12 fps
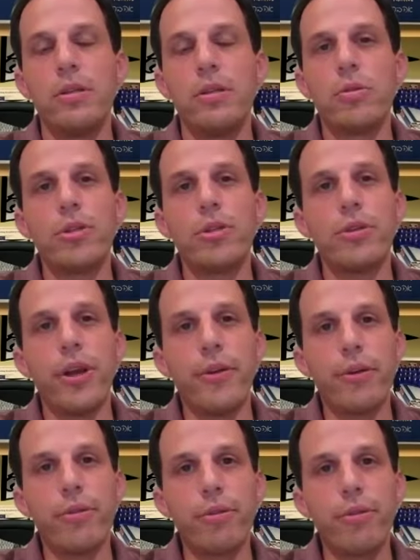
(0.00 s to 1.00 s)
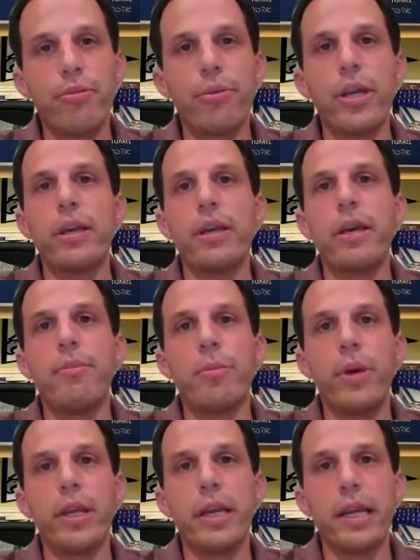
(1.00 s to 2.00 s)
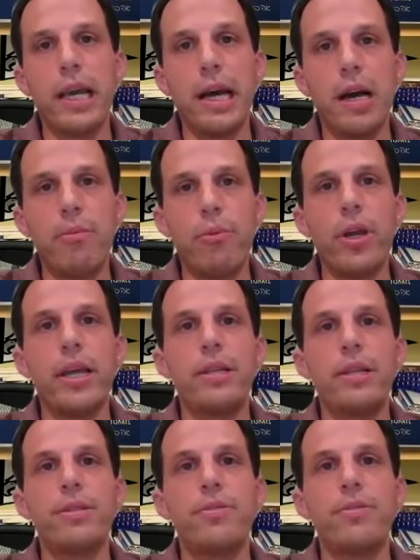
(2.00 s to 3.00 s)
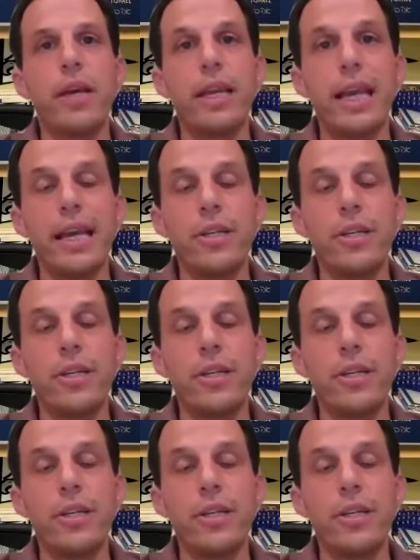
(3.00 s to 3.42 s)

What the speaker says: Or scenario 3, implementing a comprehensive and